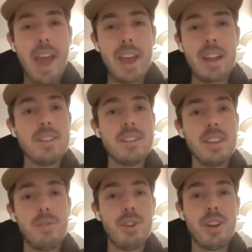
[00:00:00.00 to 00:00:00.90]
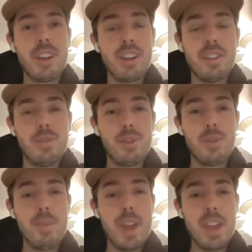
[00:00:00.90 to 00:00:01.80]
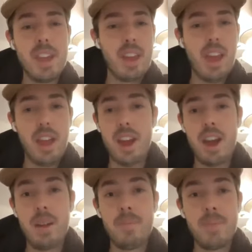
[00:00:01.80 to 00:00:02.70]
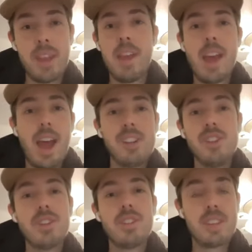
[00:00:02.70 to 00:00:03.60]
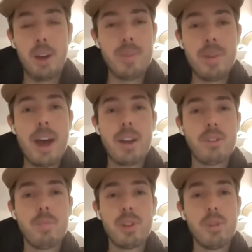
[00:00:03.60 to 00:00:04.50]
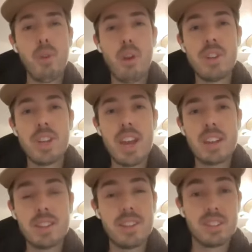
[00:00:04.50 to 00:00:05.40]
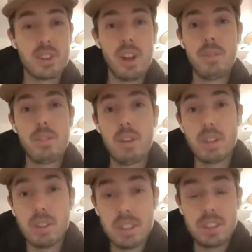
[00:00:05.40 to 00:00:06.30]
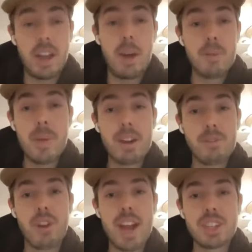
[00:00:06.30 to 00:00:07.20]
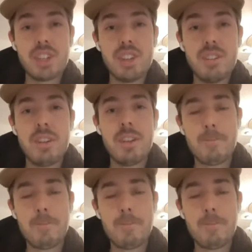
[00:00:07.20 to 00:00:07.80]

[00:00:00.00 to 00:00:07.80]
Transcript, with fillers: and if you're in an interview with me, um, and you tell me about a crypto project that's got some amount of traction,